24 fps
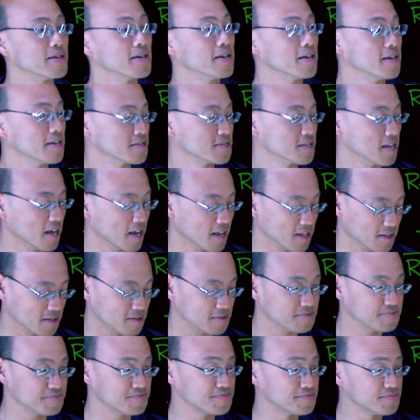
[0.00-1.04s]
is that
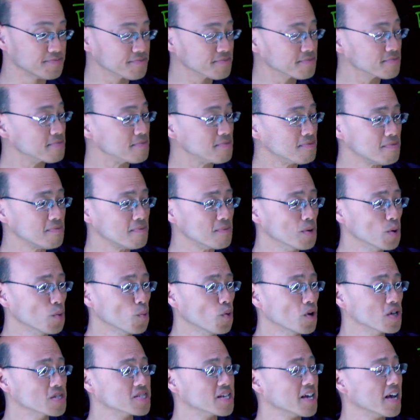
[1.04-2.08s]

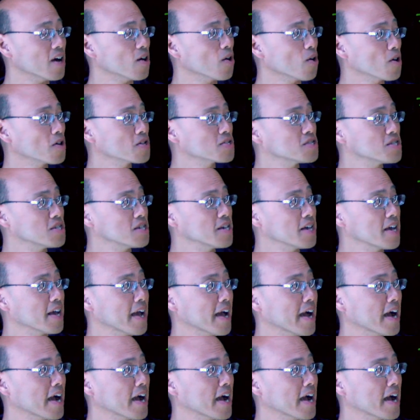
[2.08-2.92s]
what's RT